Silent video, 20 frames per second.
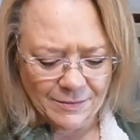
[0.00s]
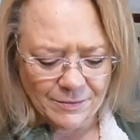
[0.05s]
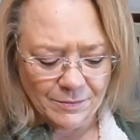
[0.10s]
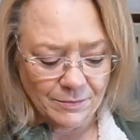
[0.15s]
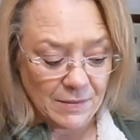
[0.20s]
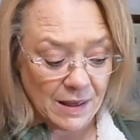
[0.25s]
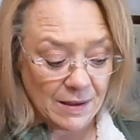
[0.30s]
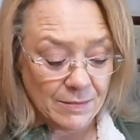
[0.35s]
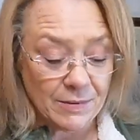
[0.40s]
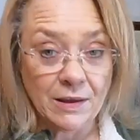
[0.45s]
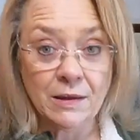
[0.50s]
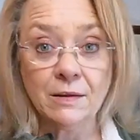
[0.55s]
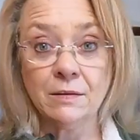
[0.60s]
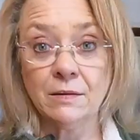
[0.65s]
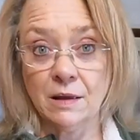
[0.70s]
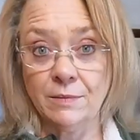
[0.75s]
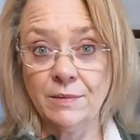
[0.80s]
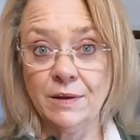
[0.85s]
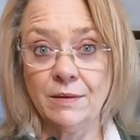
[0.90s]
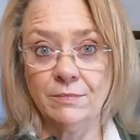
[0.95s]
Maybe,
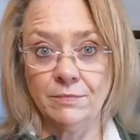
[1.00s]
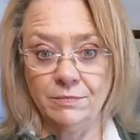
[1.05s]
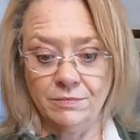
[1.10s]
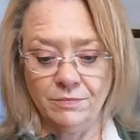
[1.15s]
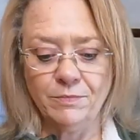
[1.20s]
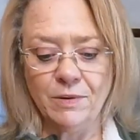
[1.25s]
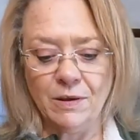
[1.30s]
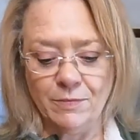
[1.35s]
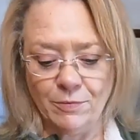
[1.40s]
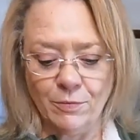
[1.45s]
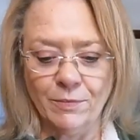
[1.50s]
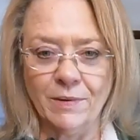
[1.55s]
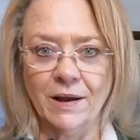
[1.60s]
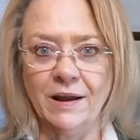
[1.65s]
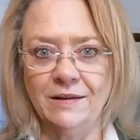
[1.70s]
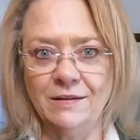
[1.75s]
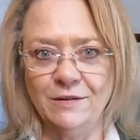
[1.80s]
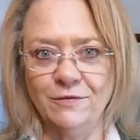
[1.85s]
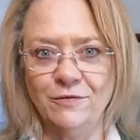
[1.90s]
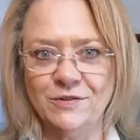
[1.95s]
I mean, people
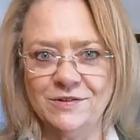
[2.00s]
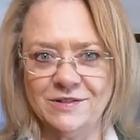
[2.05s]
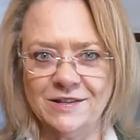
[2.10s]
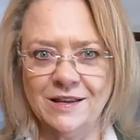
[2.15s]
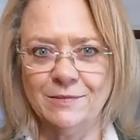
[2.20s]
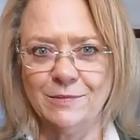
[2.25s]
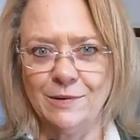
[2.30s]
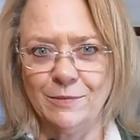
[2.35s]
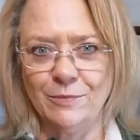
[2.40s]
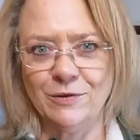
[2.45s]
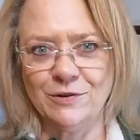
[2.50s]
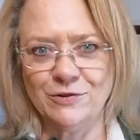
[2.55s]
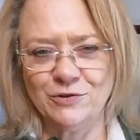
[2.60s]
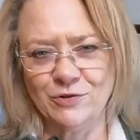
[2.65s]
might if you set them up with a